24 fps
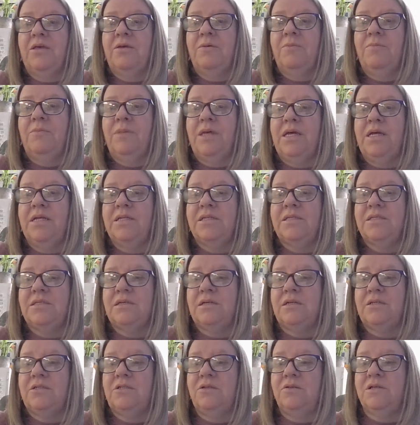
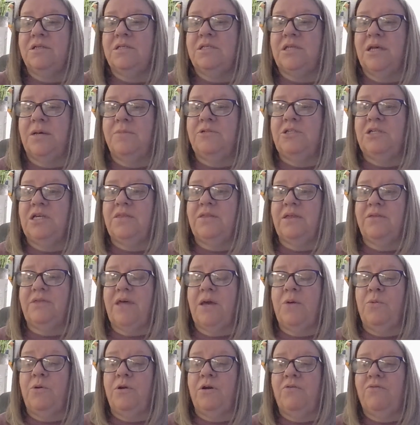commits to the subject
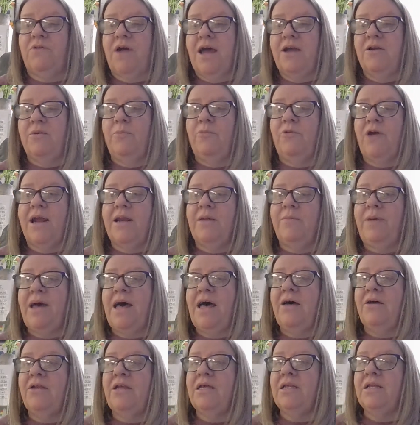that they want to write
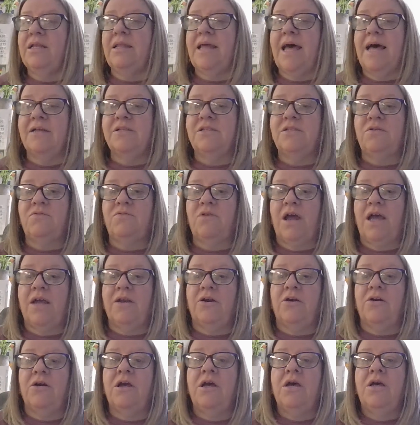about, it allows the
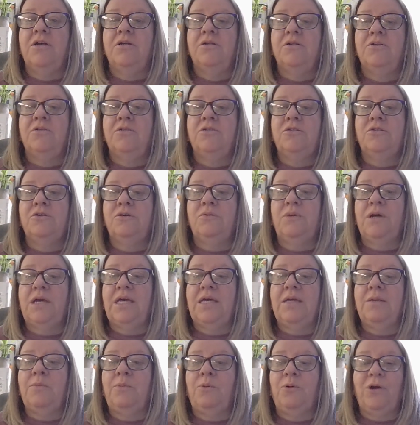writer to
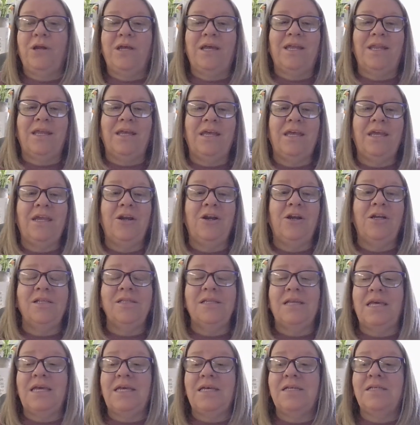imprint
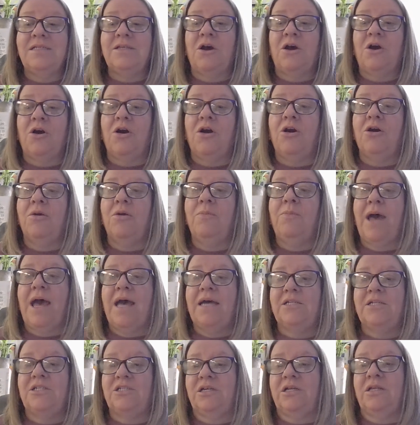his or her
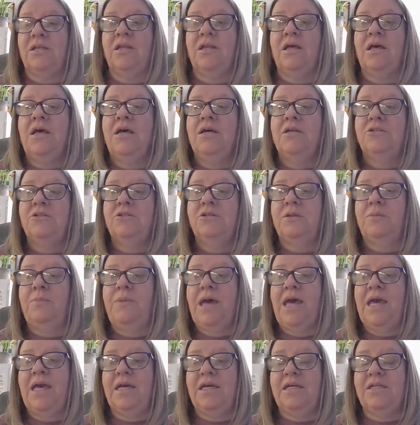passion to the
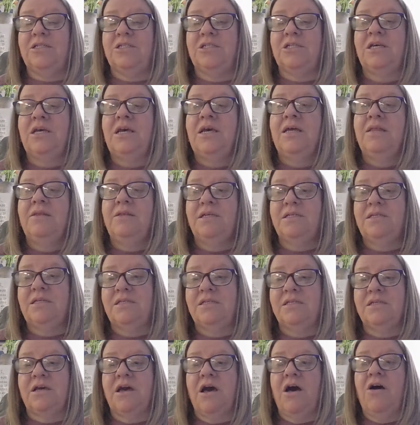page.
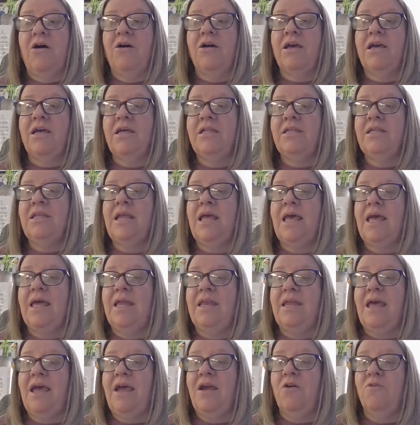This is Calkin
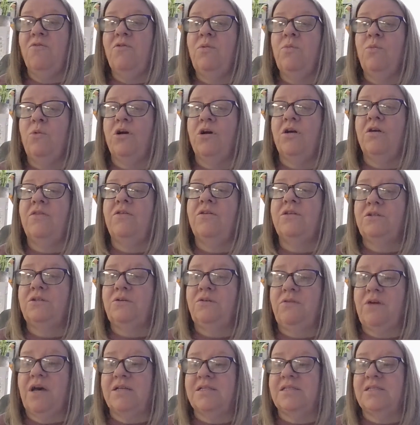and Elridgeworth,
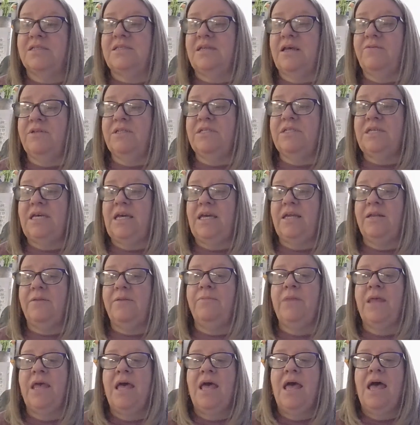
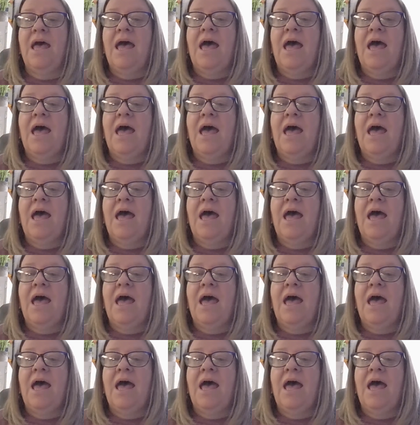2017.